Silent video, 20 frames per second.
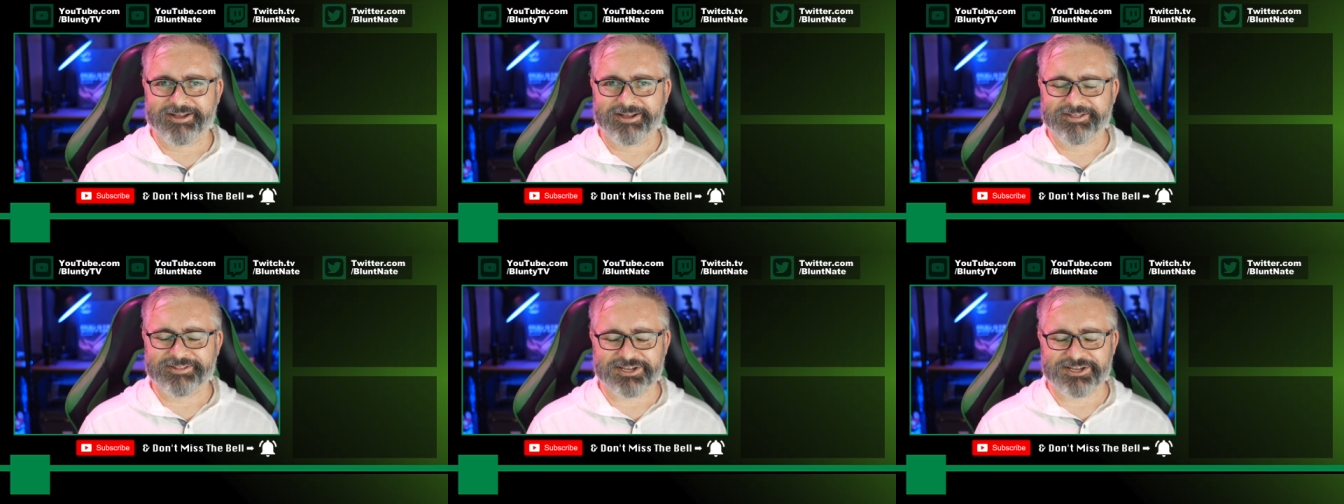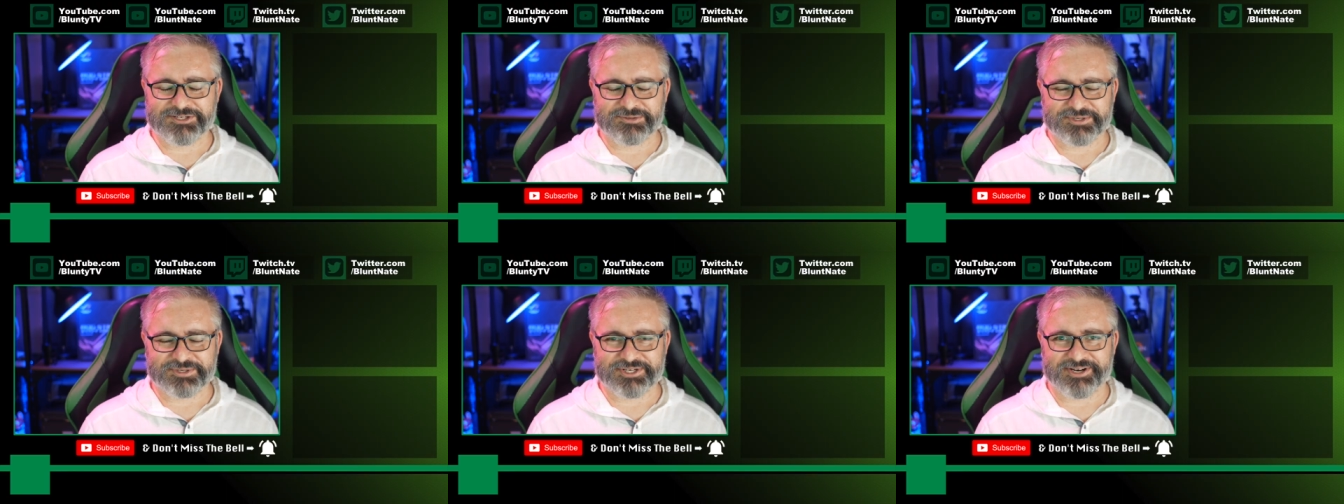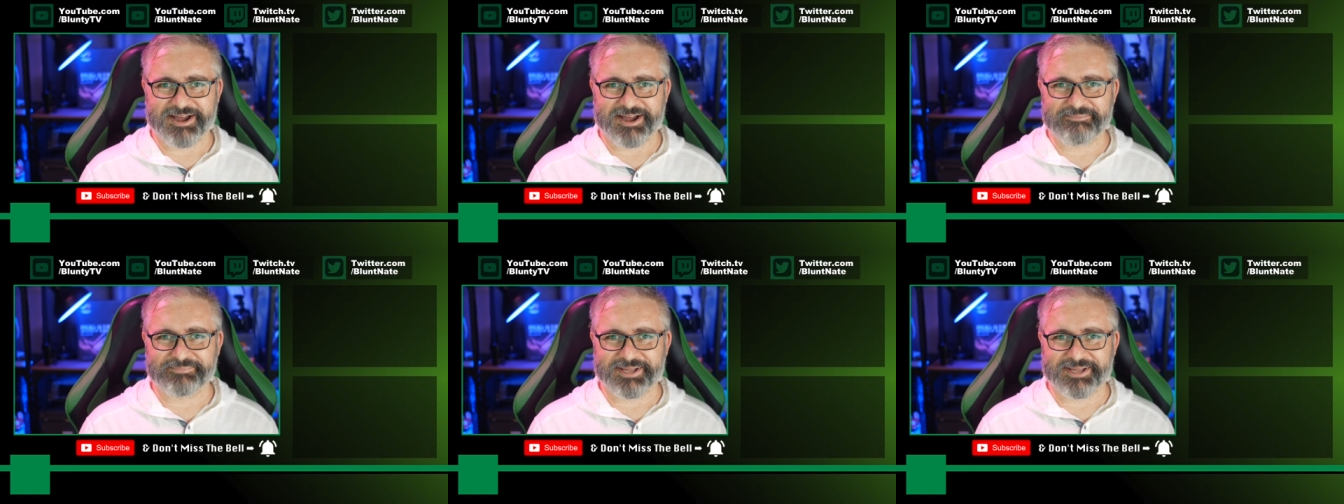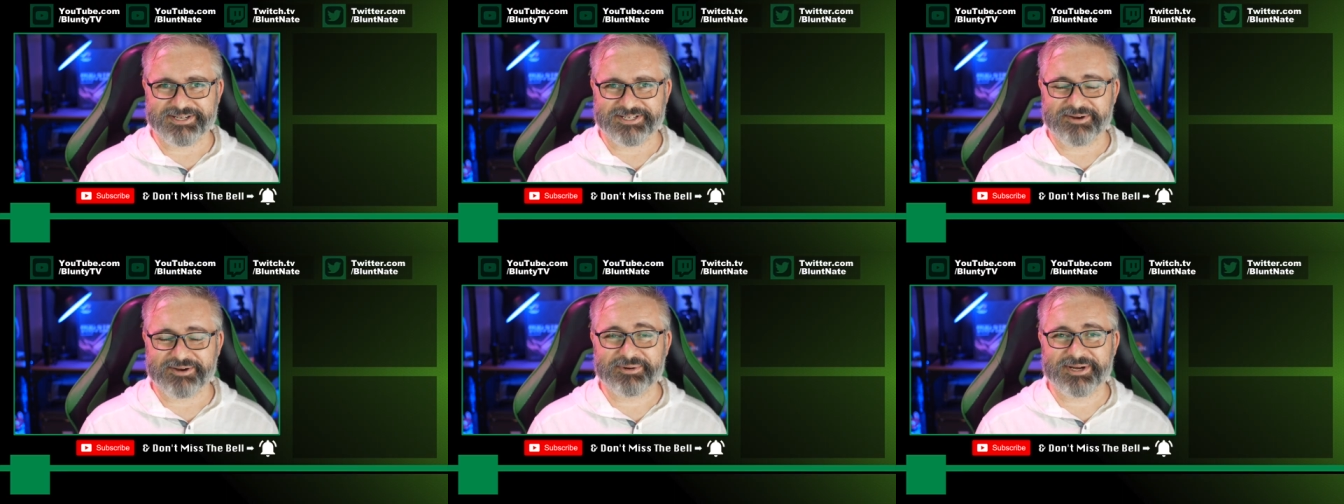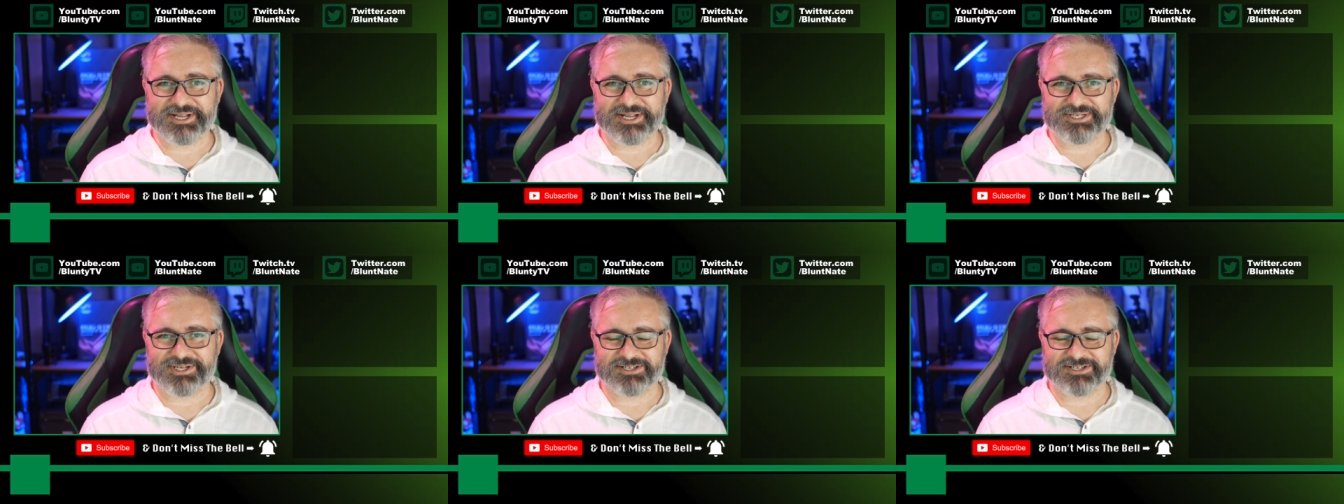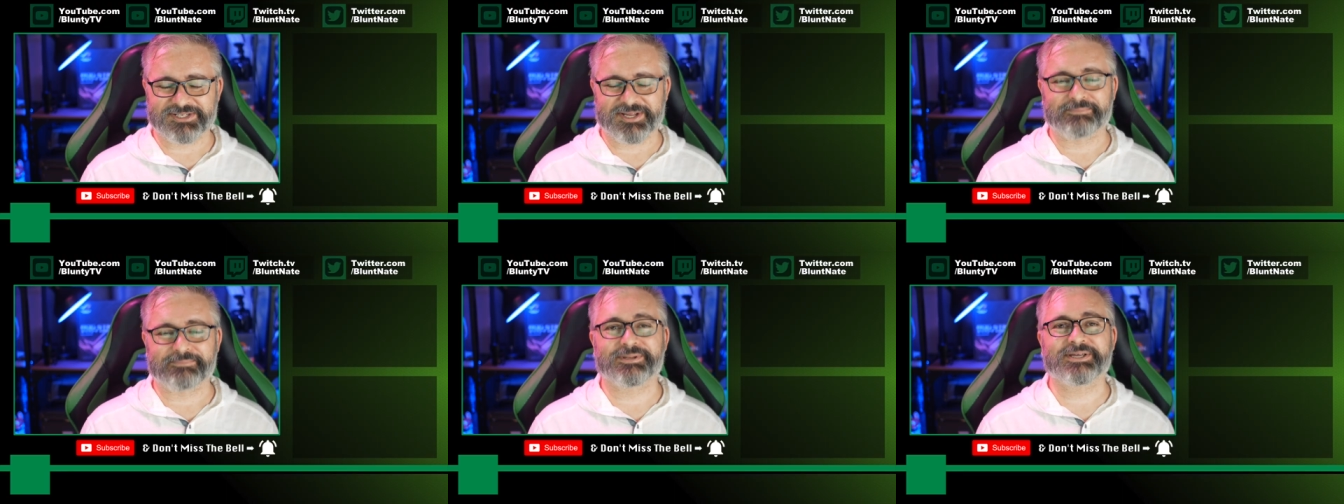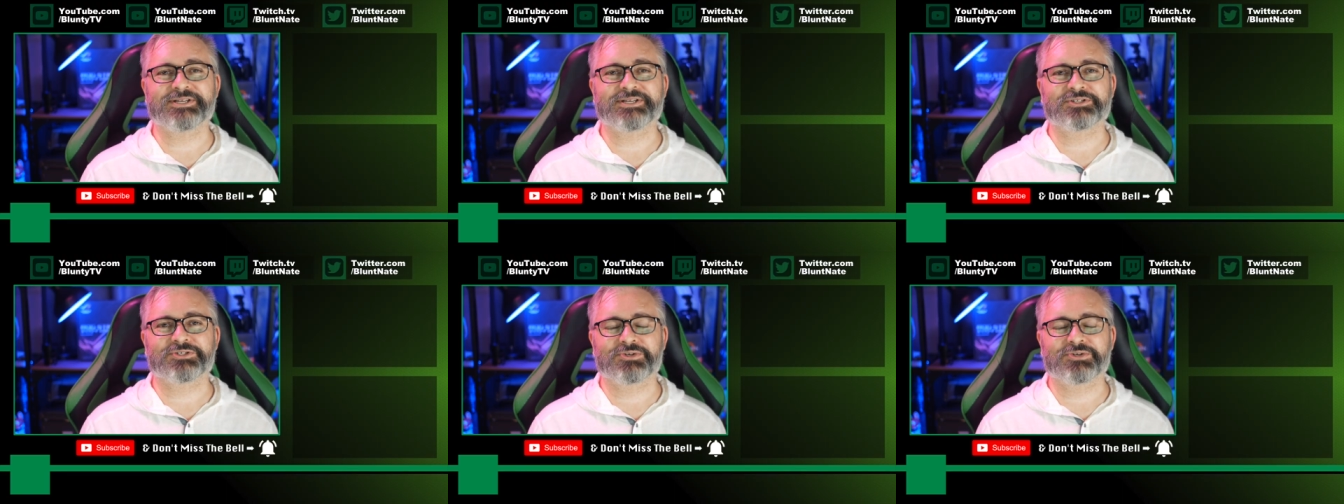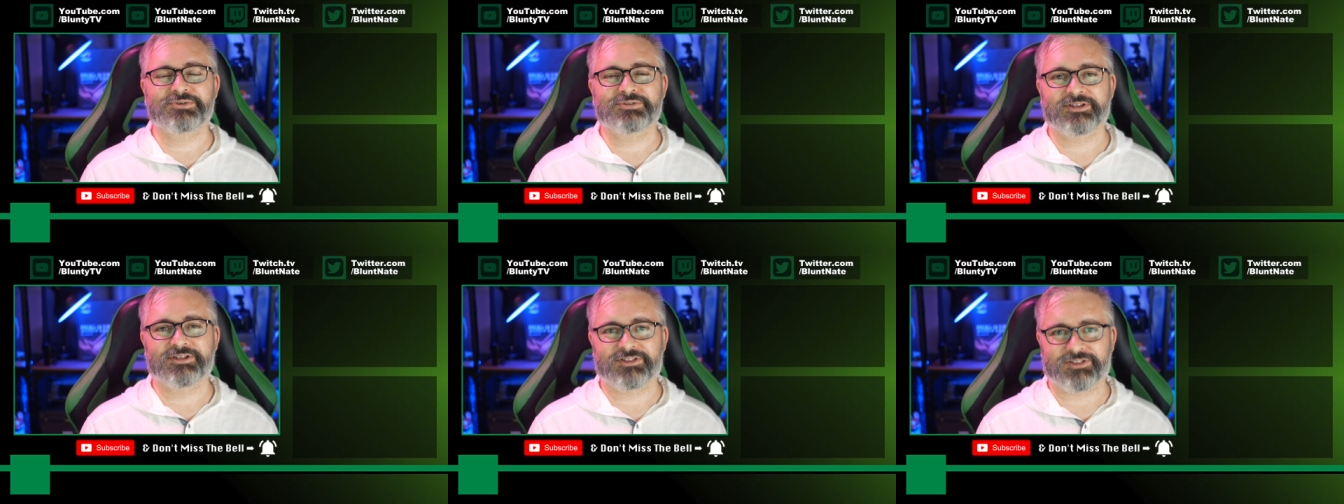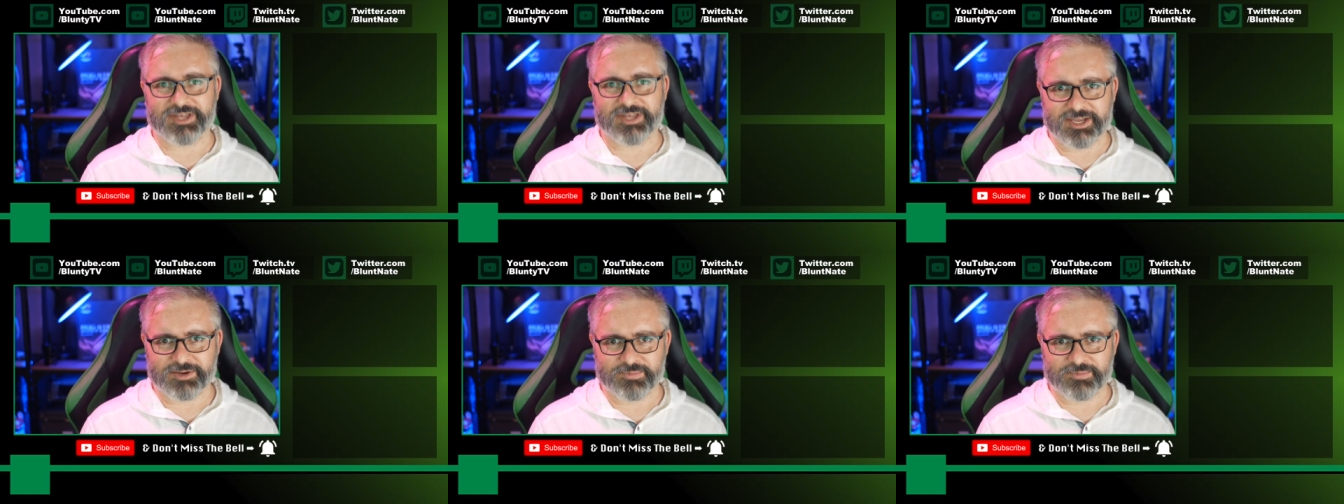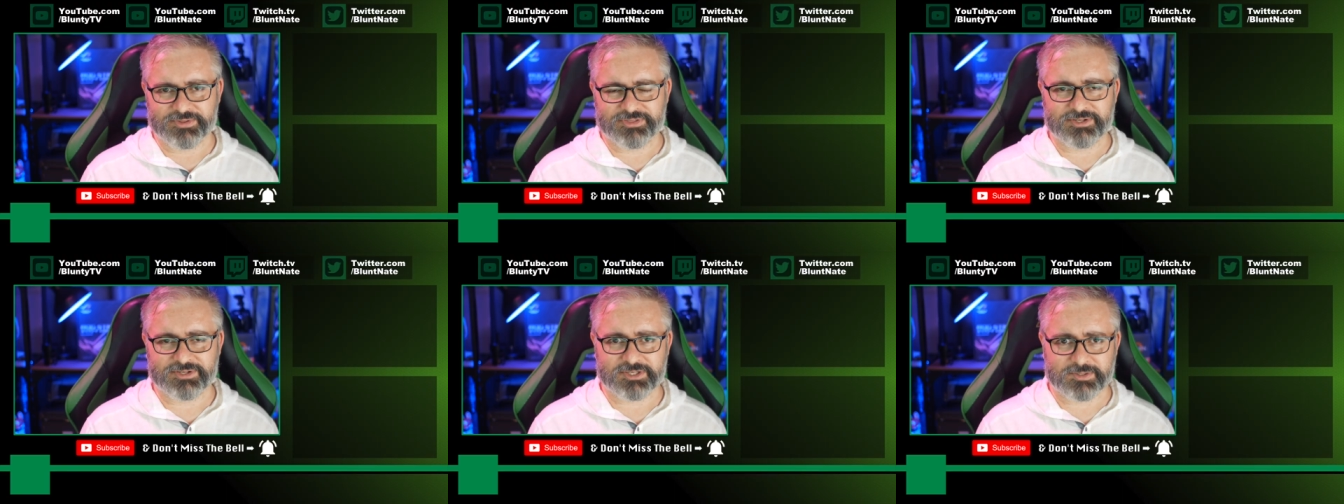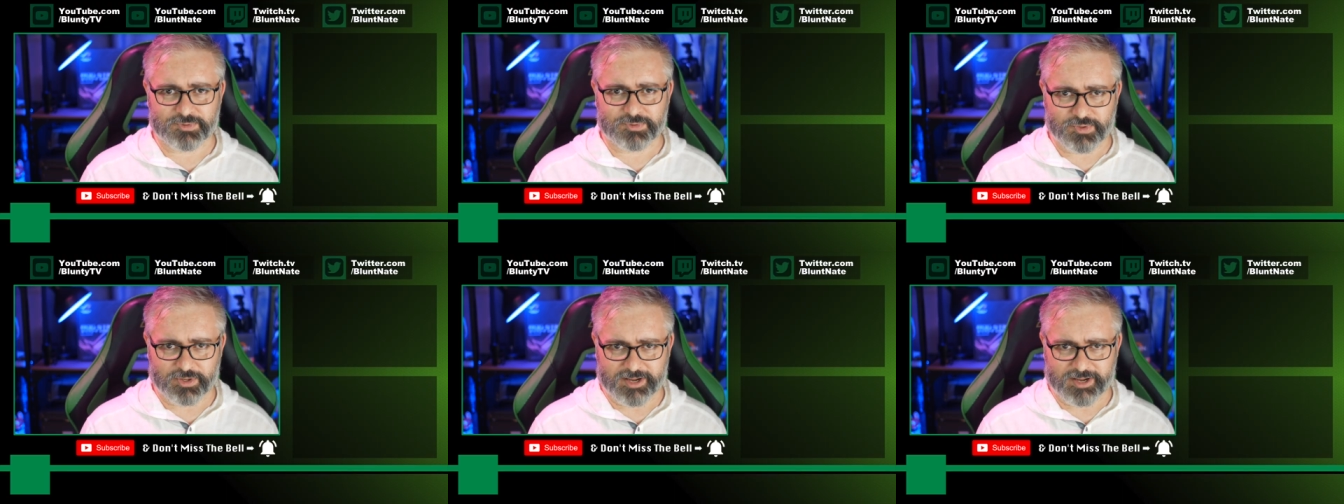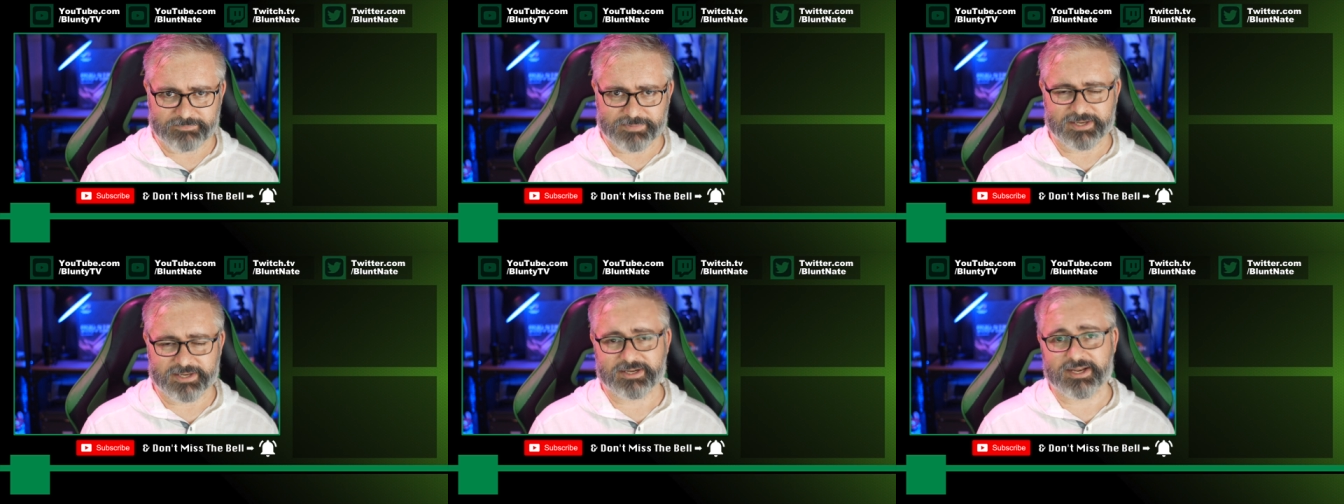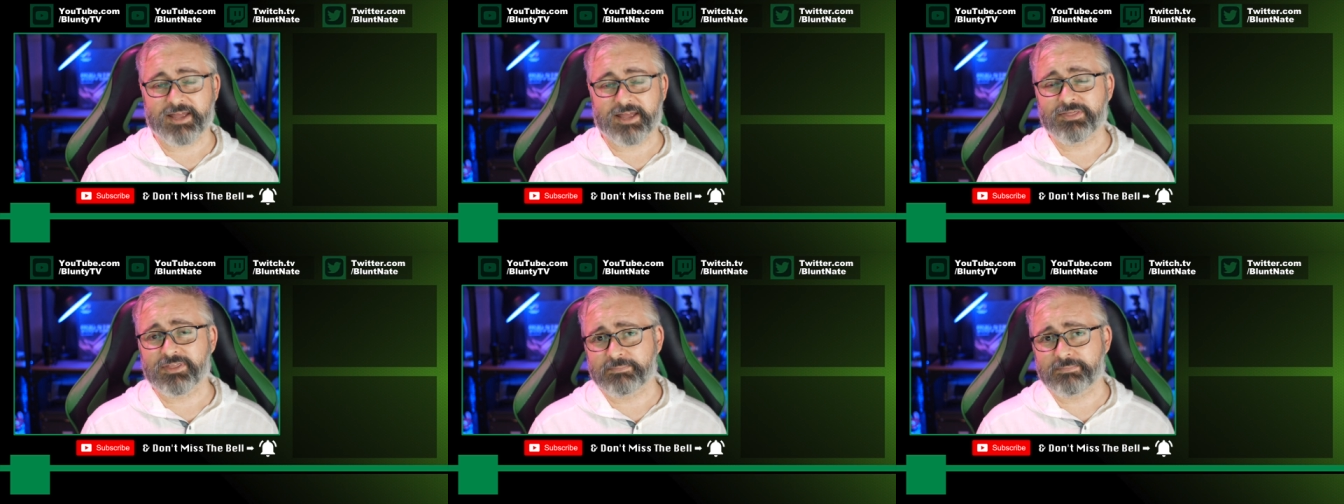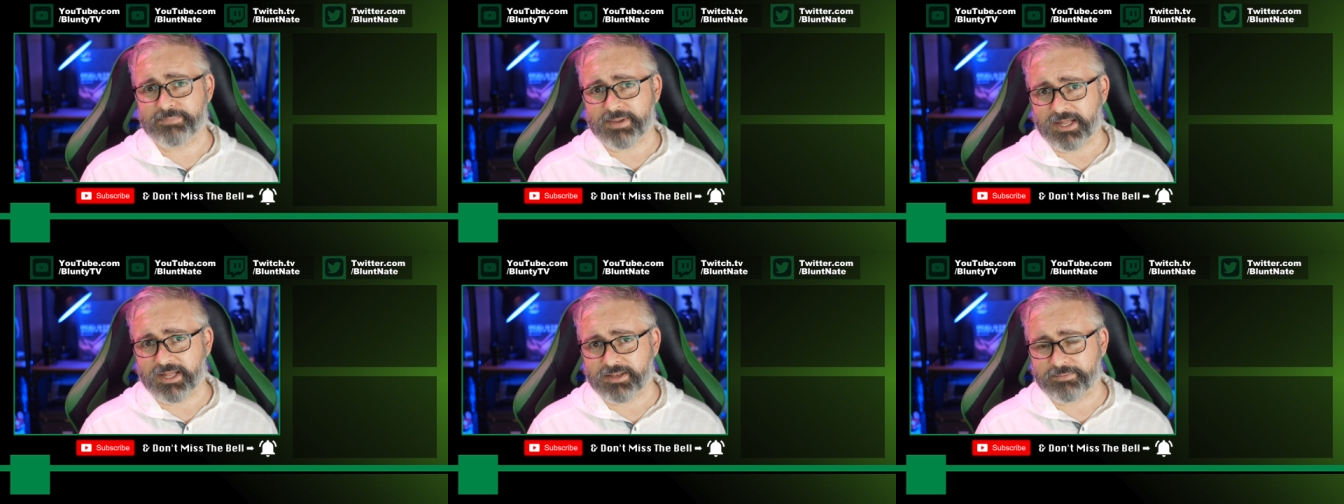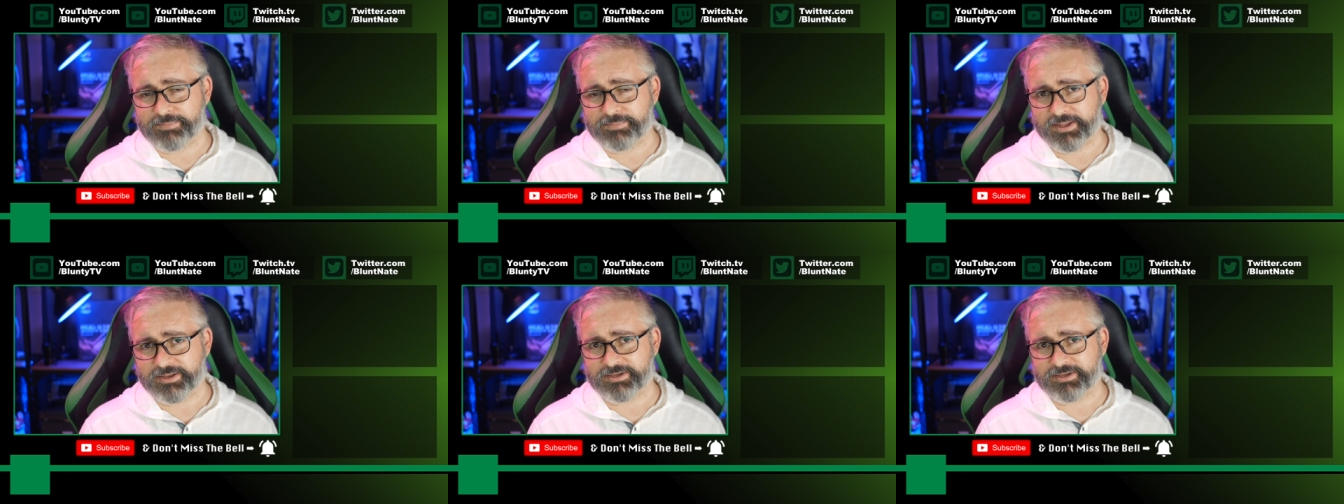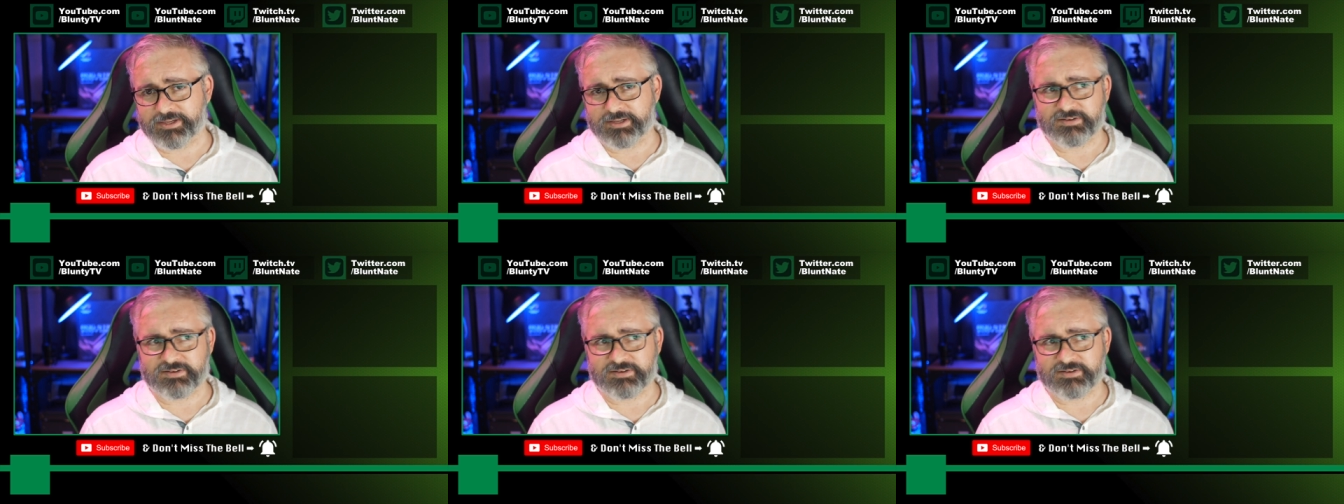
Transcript: Thanks for watching. I am Blunty. I will catch you next time. Please do the thing with the subscribe button and the bell button,